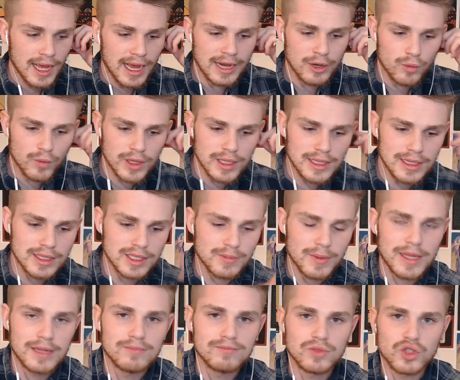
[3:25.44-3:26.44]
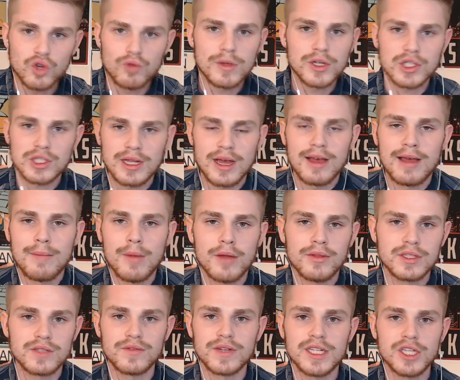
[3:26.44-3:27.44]
I don't really need to spend too much time on
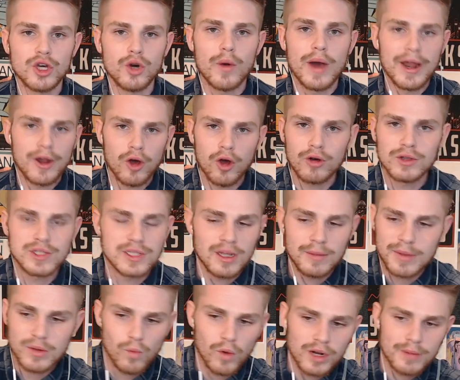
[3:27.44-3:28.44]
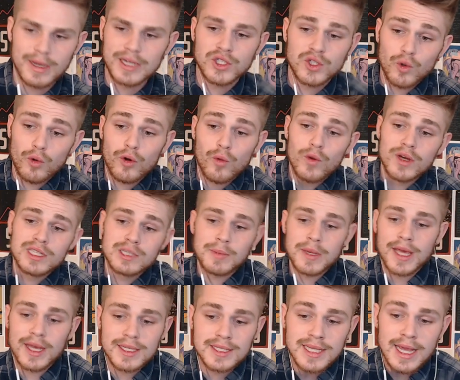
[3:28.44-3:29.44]
this video at all. It's gonna be one of my shorter ones
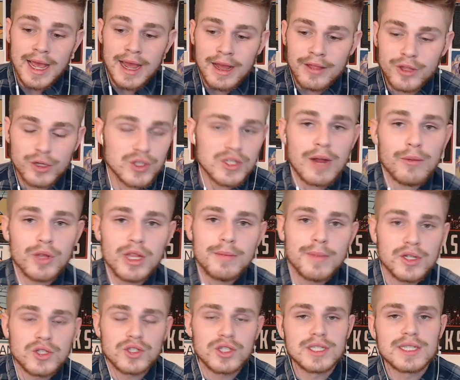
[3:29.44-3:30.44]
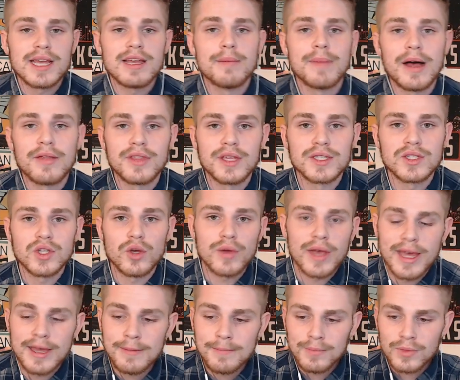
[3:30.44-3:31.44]
because there's not really much to say about this,
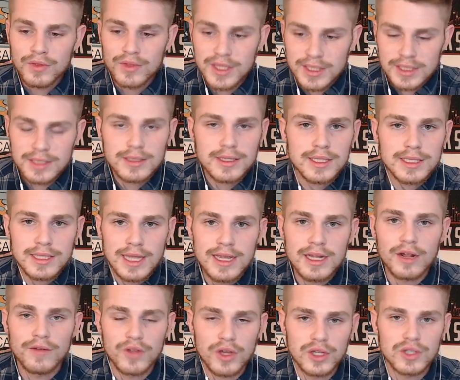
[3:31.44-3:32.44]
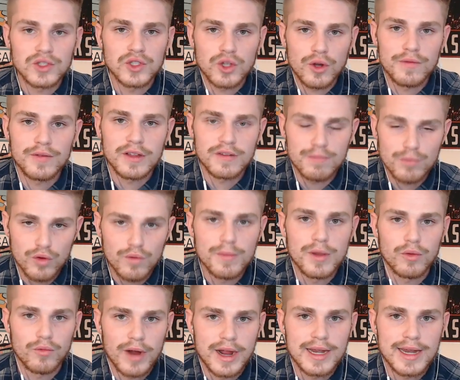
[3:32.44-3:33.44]
okay? This is the state of the conservative
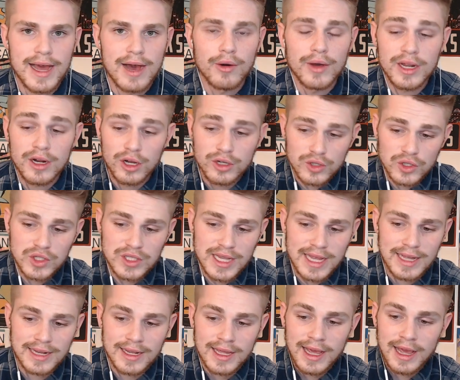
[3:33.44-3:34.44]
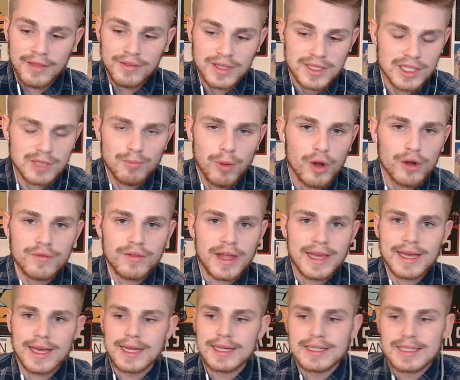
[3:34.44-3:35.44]
movement right now, and understand this is part of
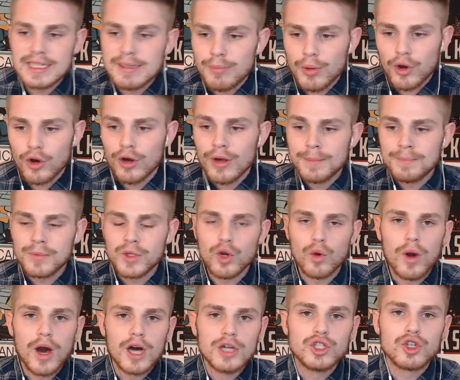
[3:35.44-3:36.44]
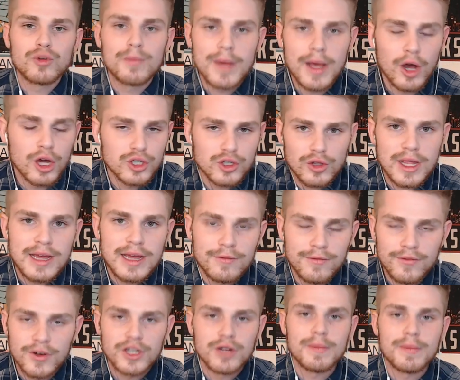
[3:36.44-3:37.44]
like a deeper, you know, under, underlying
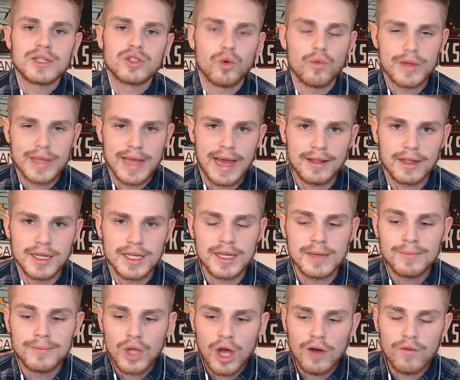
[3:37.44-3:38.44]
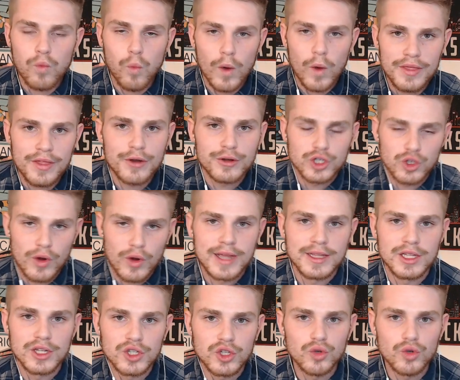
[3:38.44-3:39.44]
fundamental reality of what they're
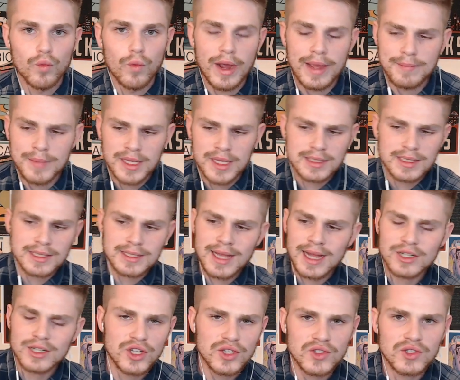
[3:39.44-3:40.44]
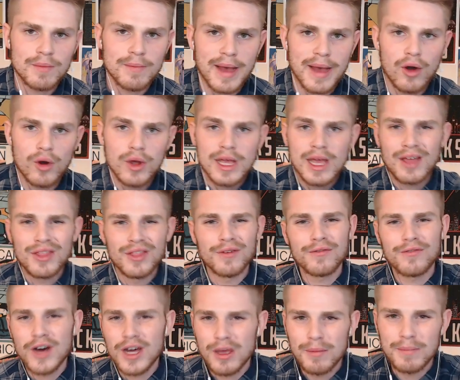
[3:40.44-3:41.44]
trying to do, right? Because it's not just about the
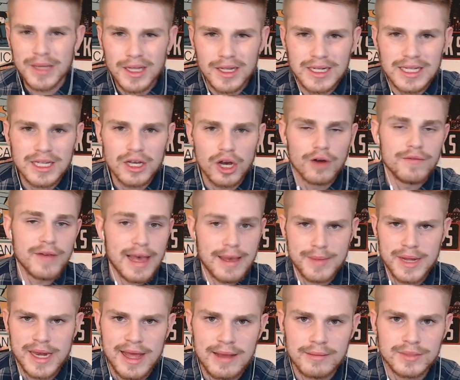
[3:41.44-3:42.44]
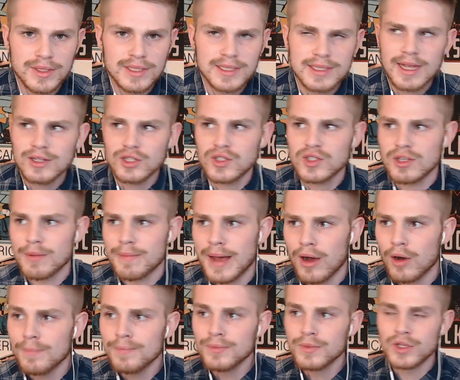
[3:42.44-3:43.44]
fuckability of M and M's. It's not just
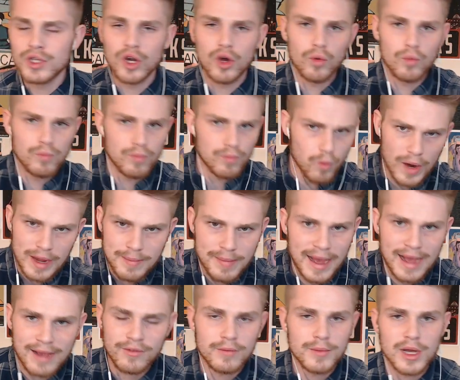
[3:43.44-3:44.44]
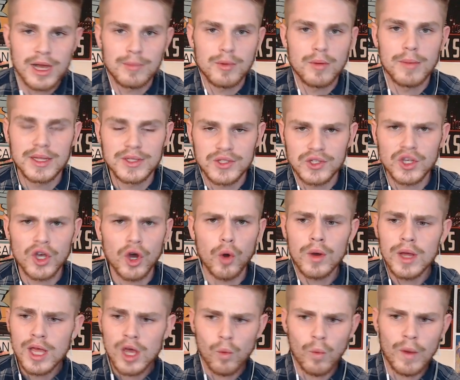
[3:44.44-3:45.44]
about, you know, way back from a couple months
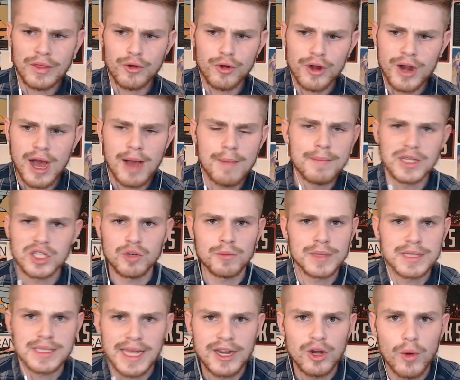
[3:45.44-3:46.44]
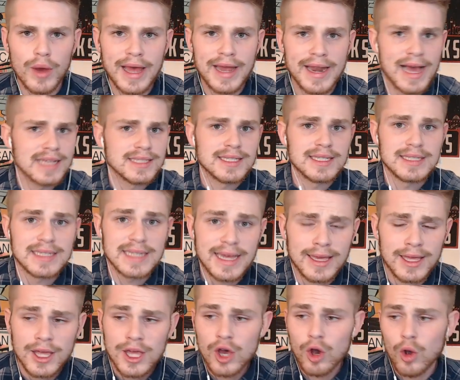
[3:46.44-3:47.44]
ago, whether or not Mister Potato Head has a
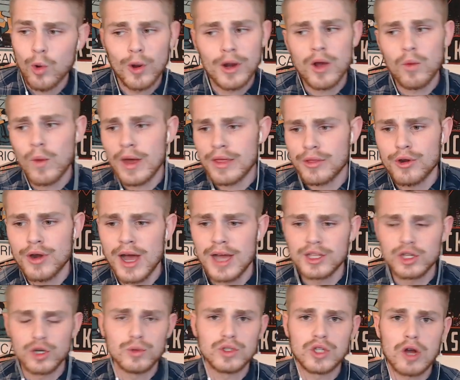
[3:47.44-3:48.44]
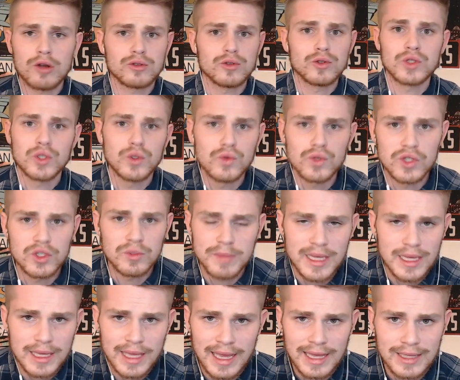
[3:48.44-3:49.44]
dick, or whether or not, you know, Doctor Seuss is
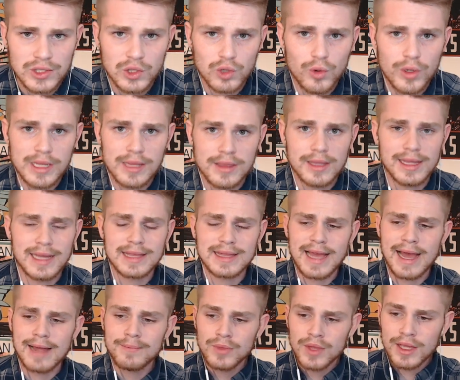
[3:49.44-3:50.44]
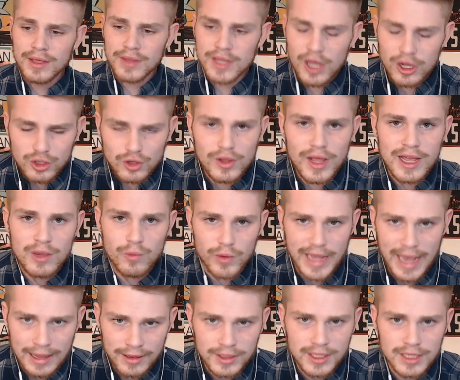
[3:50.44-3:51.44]
being canceled or anything like that. The underlying
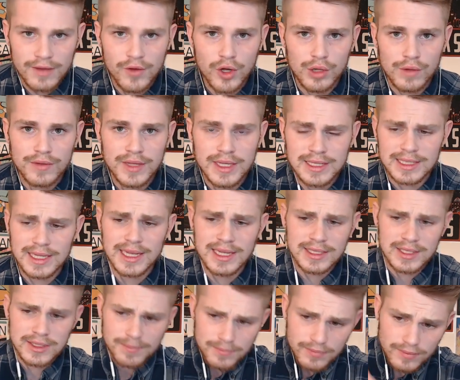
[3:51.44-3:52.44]
reality of all of this is